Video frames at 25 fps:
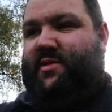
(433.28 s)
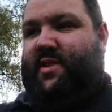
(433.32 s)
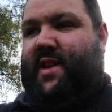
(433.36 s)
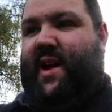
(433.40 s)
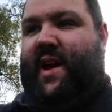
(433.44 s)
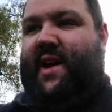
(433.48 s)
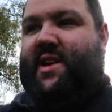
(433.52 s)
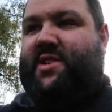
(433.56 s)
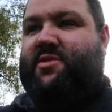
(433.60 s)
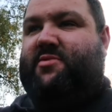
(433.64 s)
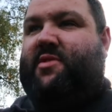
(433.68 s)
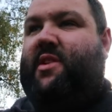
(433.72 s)

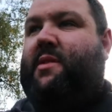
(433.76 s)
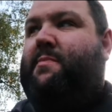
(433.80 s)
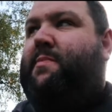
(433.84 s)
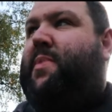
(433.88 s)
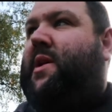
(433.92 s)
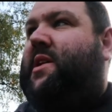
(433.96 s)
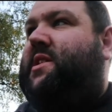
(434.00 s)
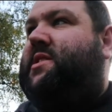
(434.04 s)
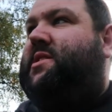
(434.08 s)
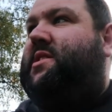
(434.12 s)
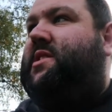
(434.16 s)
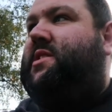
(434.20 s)
get X-raid
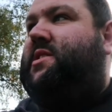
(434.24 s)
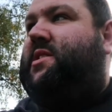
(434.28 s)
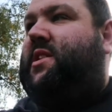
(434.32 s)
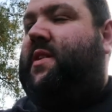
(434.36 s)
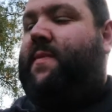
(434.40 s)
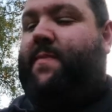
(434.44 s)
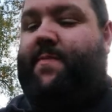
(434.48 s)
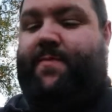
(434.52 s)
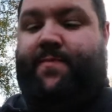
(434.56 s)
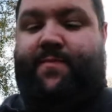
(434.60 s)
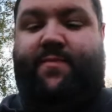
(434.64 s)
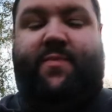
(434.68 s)
passes.
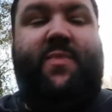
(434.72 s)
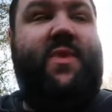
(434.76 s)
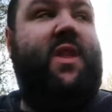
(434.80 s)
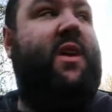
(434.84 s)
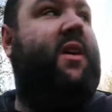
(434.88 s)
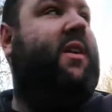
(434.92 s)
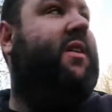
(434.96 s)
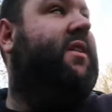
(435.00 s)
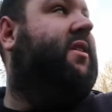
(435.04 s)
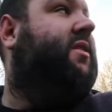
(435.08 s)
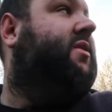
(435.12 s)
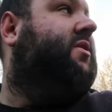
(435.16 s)

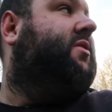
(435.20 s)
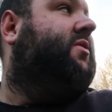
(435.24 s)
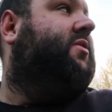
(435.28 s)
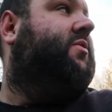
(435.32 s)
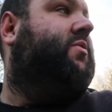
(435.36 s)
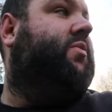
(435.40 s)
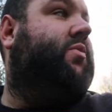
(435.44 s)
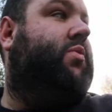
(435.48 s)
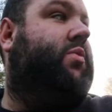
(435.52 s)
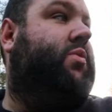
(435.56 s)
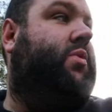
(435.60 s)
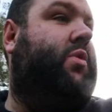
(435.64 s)

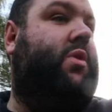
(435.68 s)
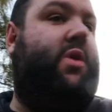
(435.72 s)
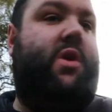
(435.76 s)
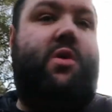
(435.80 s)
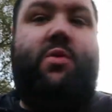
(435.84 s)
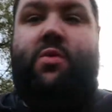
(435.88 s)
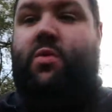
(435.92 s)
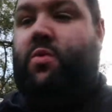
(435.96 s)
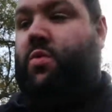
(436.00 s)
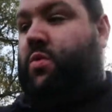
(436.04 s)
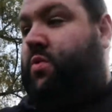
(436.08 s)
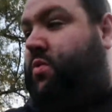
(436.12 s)

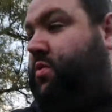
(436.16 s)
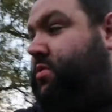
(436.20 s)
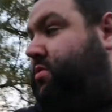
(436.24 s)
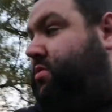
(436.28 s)
Whoa!